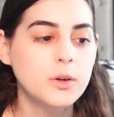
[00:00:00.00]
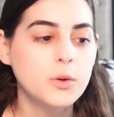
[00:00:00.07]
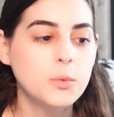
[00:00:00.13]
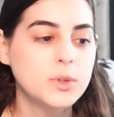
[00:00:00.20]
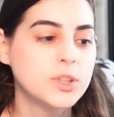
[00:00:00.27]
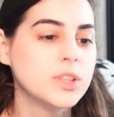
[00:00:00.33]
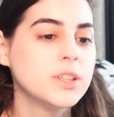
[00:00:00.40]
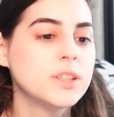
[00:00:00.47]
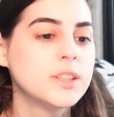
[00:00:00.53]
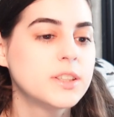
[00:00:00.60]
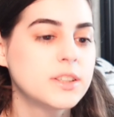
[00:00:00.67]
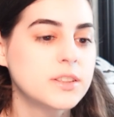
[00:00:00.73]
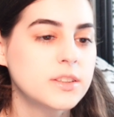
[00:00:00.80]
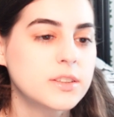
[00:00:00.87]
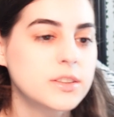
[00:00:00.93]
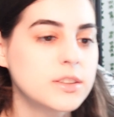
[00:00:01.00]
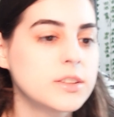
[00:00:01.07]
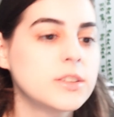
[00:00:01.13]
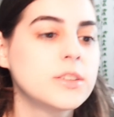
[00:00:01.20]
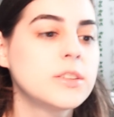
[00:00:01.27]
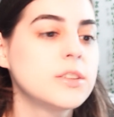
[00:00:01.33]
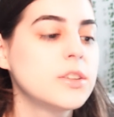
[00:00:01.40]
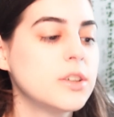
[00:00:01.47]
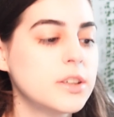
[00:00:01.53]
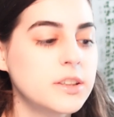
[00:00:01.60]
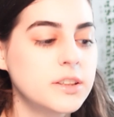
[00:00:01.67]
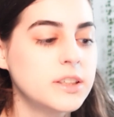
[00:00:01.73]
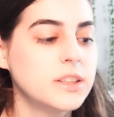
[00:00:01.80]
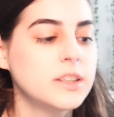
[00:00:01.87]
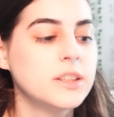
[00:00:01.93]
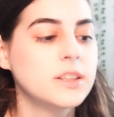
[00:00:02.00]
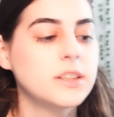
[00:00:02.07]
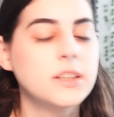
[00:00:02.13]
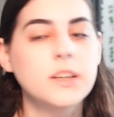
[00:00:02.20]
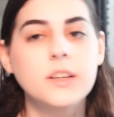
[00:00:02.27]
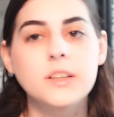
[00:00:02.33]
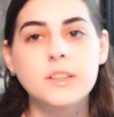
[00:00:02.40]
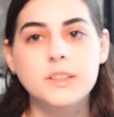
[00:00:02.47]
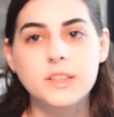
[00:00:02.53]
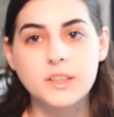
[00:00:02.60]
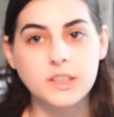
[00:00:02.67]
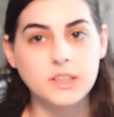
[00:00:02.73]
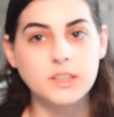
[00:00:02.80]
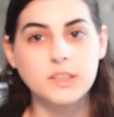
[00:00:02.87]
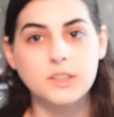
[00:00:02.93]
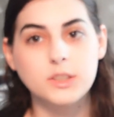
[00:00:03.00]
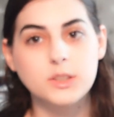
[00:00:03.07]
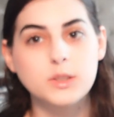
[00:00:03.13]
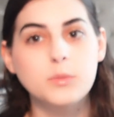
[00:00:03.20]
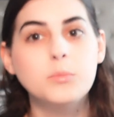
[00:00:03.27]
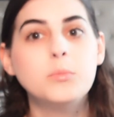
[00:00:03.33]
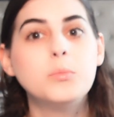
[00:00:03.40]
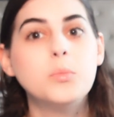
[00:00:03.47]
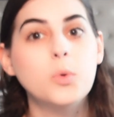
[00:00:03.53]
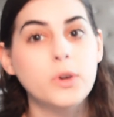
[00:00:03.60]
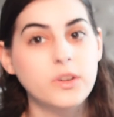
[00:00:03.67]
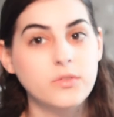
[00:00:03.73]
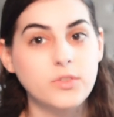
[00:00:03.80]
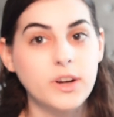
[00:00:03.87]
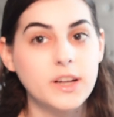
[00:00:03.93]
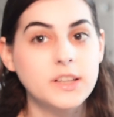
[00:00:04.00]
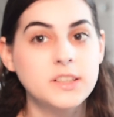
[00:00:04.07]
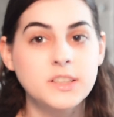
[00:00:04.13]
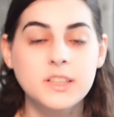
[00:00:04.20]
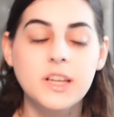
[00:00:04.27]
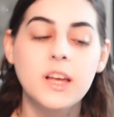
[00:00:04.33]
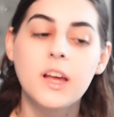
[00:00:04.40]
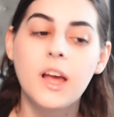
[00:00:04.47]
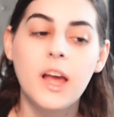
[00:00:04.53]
which is currently Selena's boyfriend.